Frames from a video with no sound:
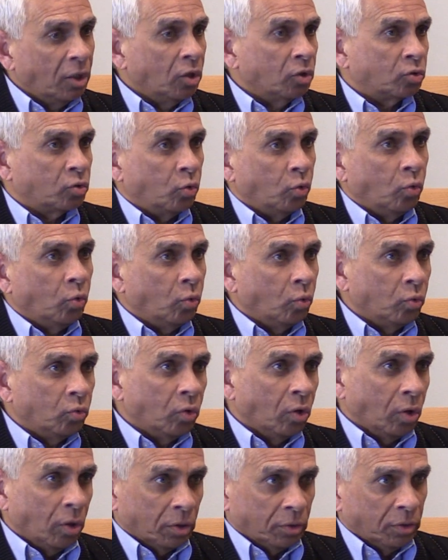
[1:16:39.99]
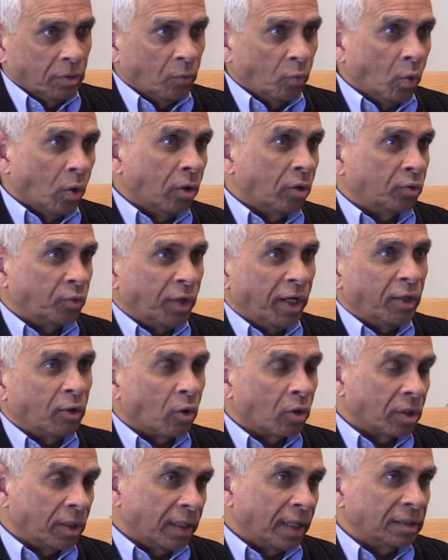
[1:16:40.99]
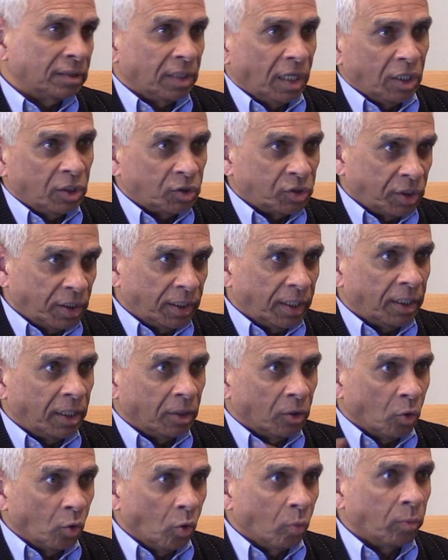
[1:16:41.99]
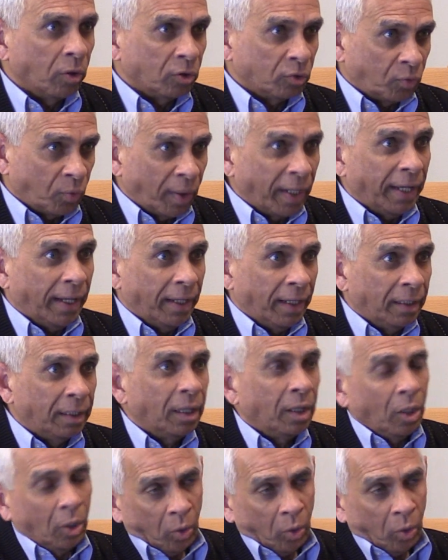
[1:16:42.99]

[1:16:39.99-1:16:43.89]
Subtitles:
through the World Trade Organization and in global trade,